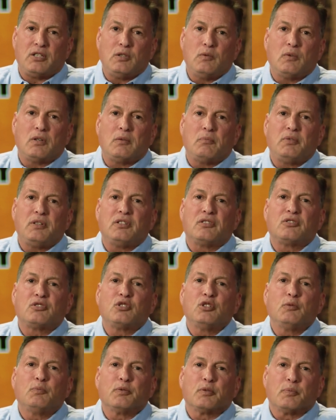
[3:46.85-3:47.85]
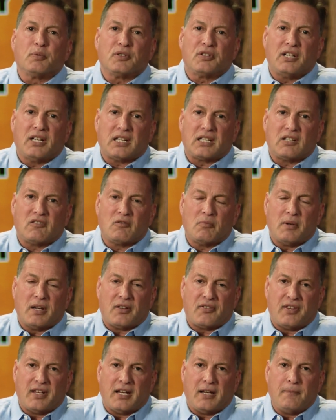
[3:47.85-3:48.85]
you want to be super protective
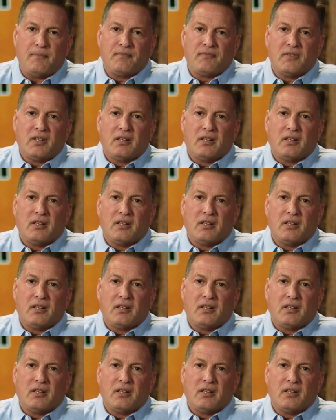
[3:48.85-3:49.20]
about that.